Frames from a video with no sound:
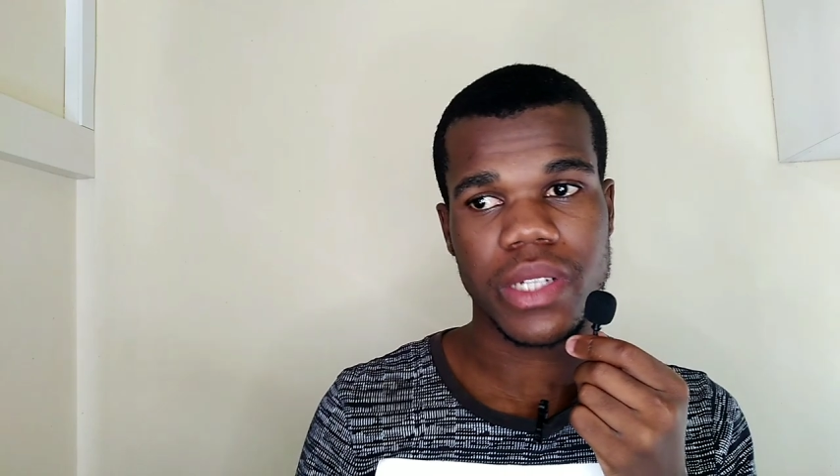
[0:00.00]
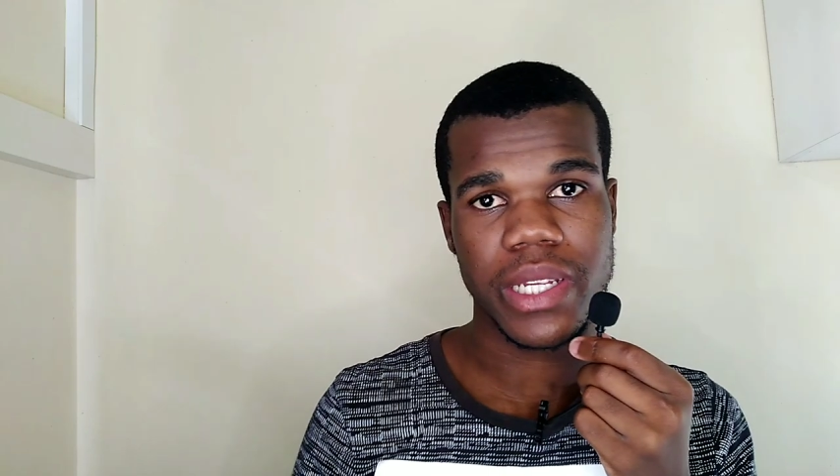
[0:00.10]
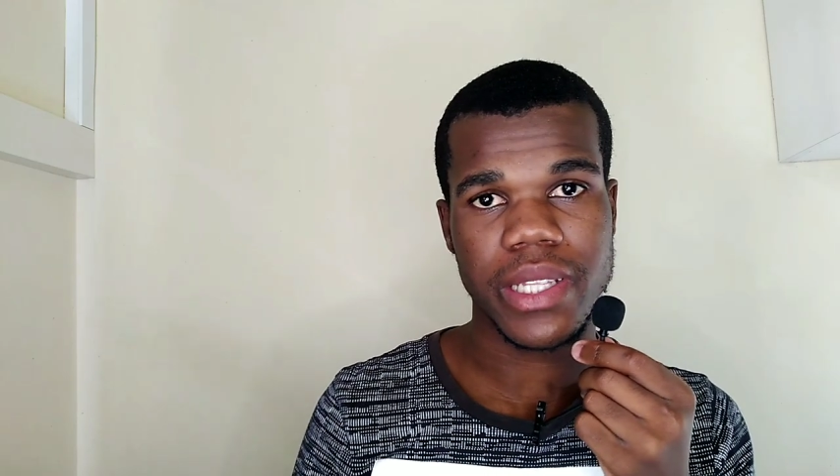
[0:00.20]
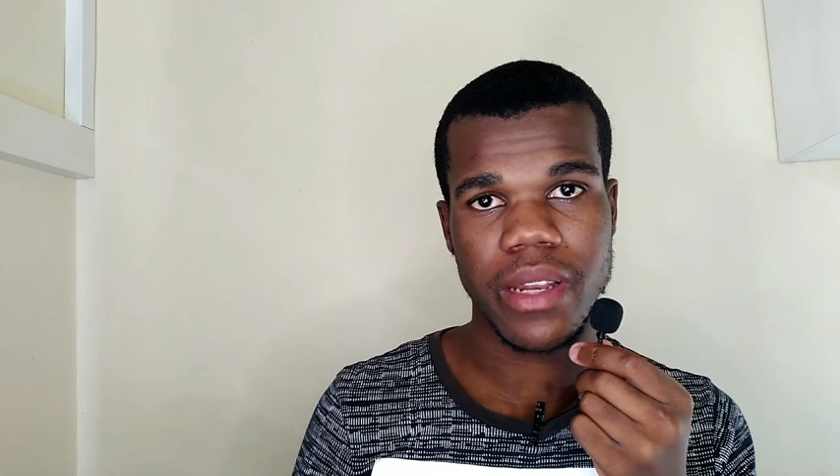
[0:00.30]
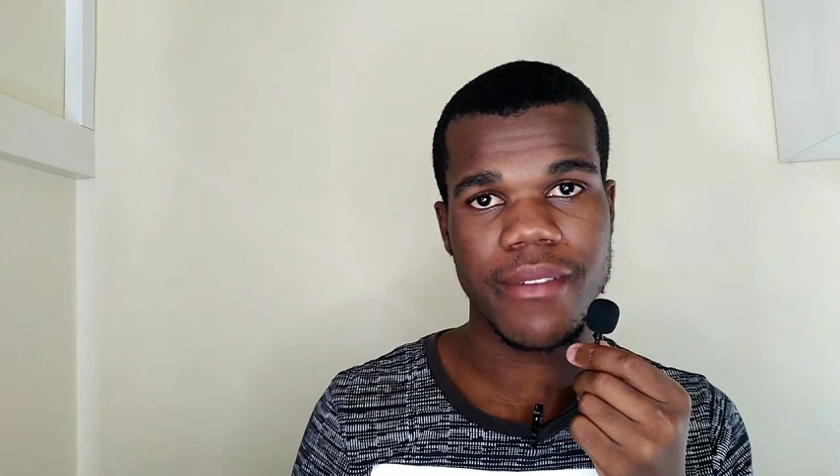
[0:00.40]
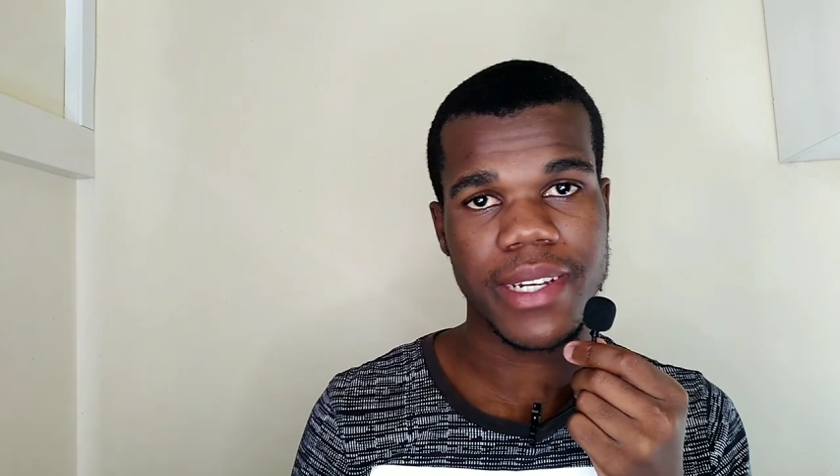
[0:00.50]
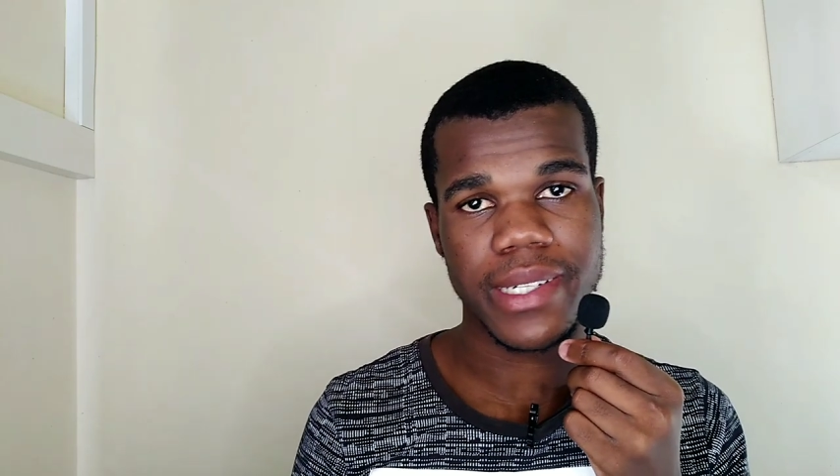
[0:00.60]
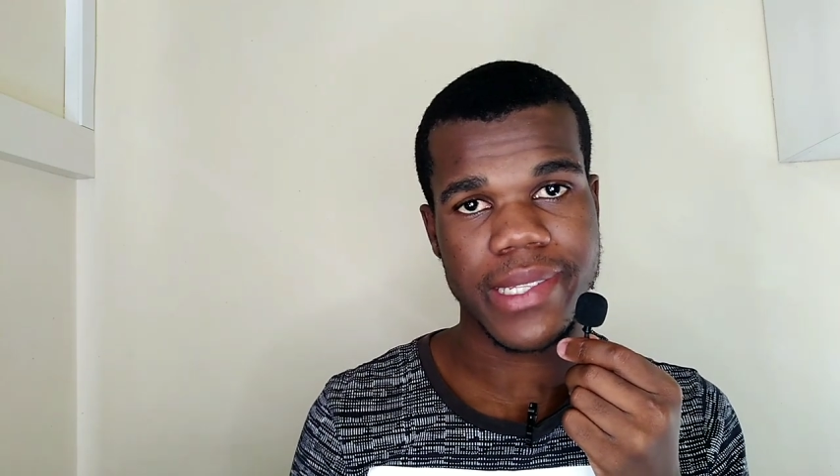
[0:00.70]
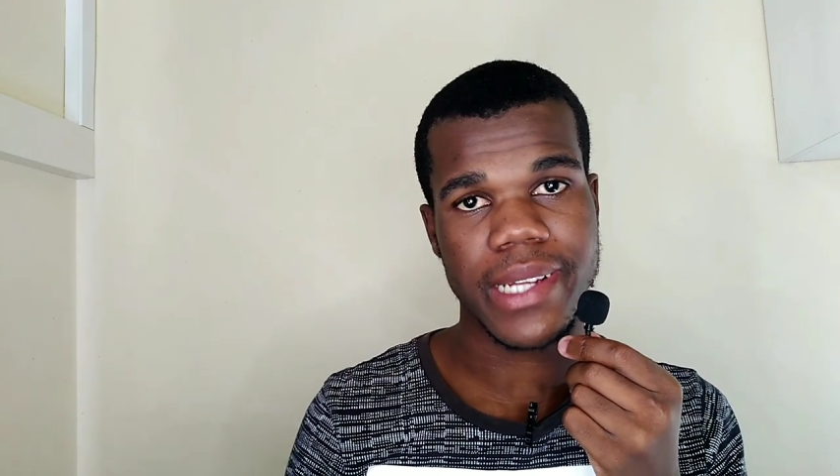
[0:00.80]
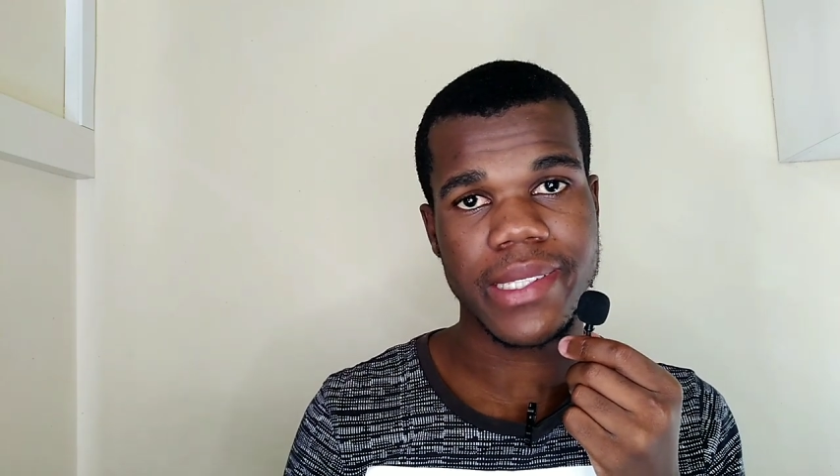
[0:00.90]
grade 11
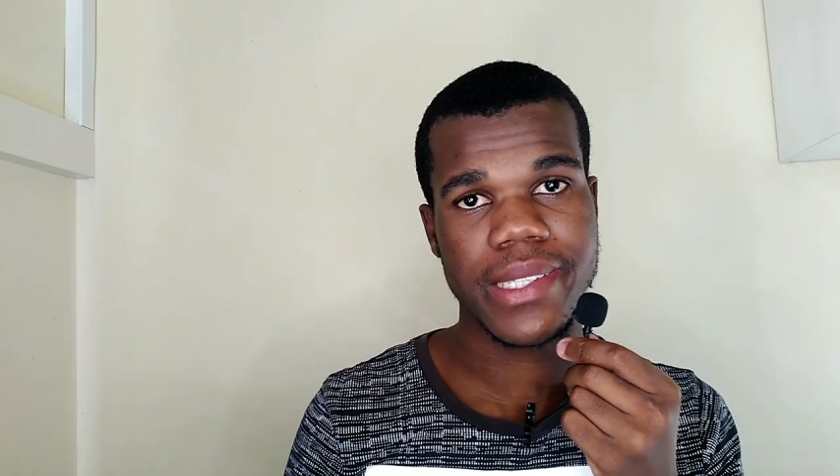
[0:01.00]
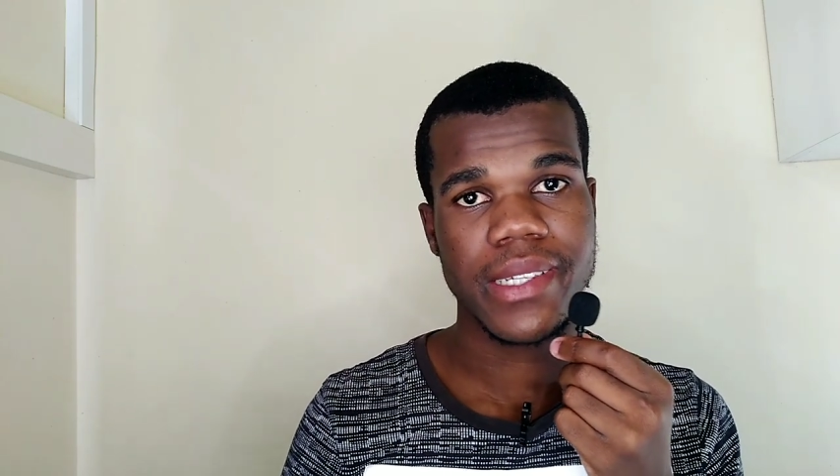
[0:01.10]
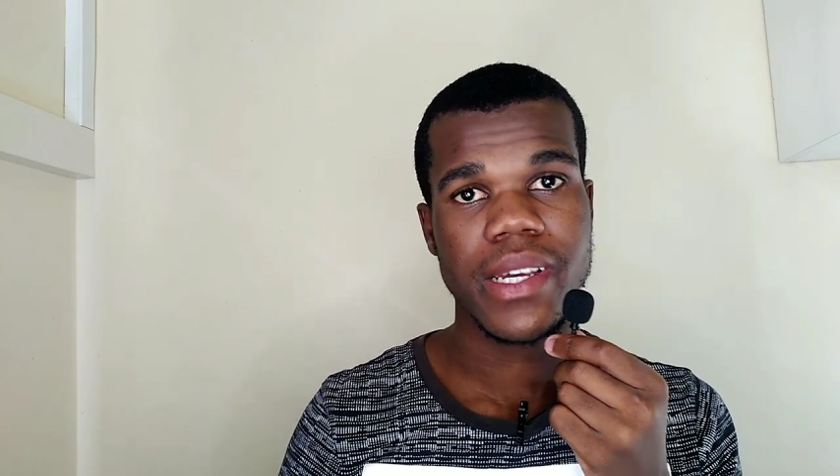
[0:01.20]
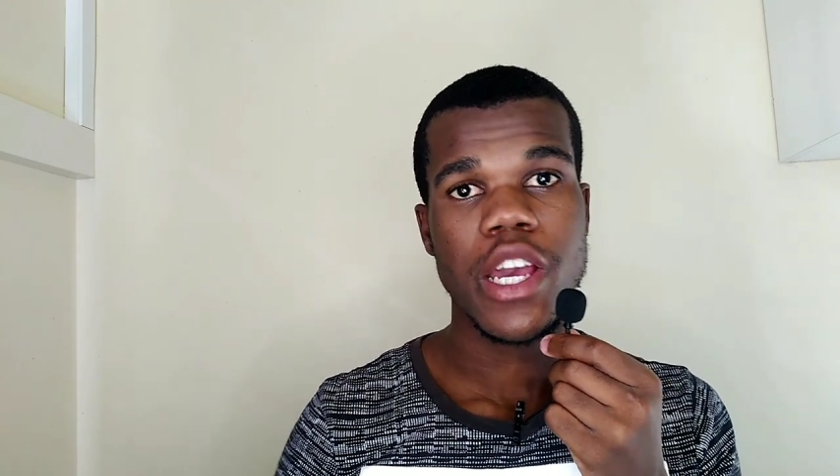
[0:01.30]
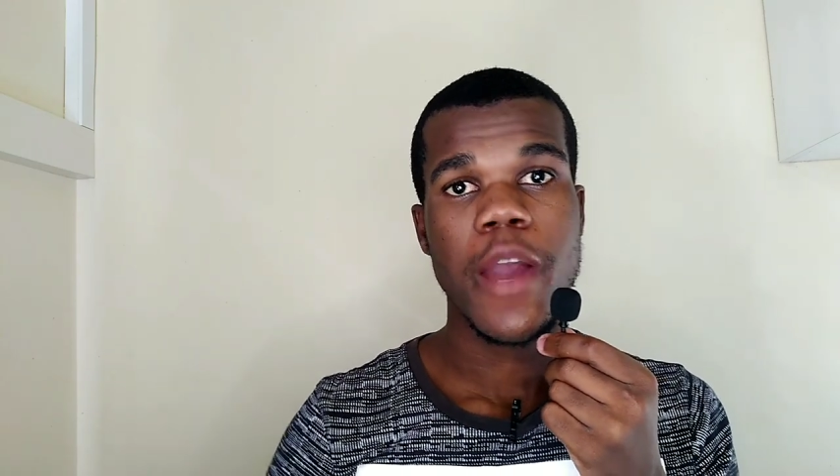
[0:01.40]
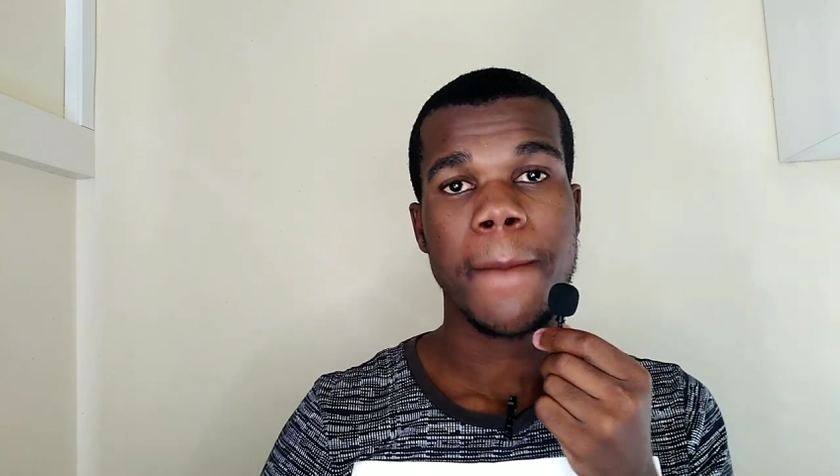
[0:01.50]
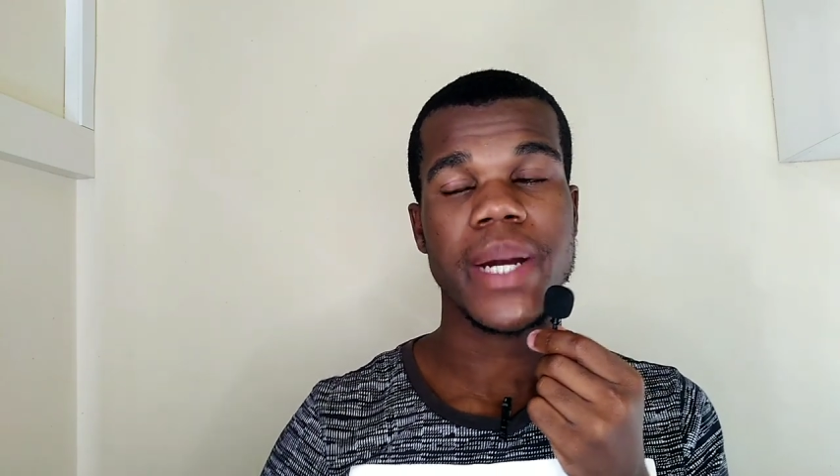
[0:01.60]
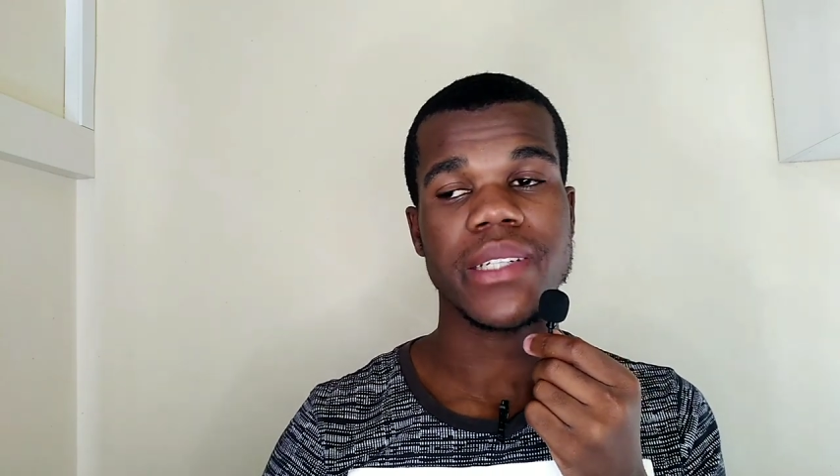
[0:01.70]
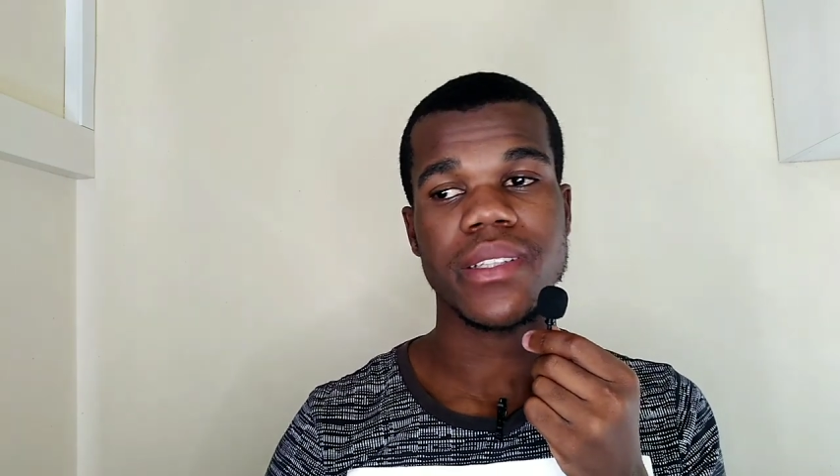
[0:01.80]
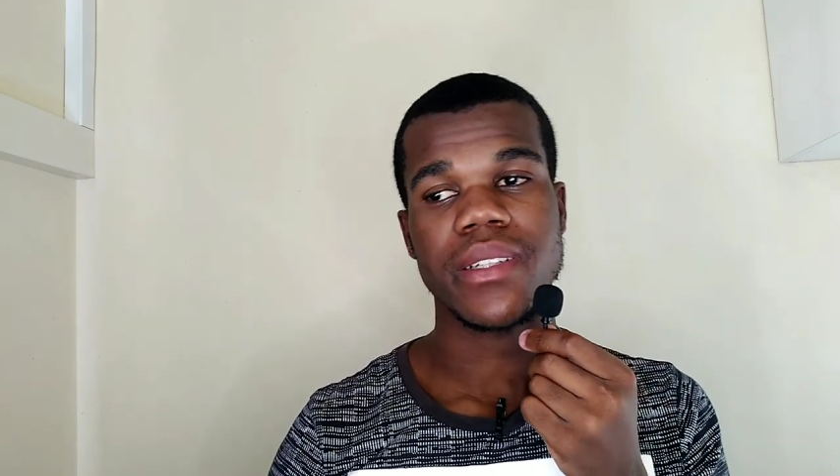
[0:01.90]
results,
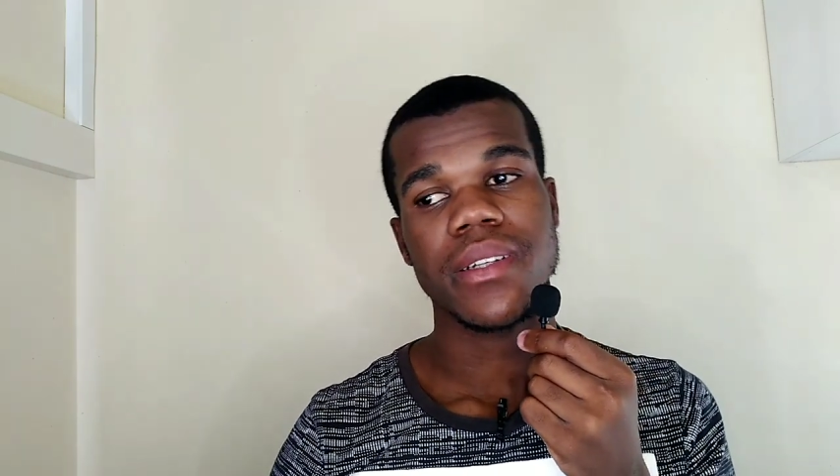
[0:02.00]
but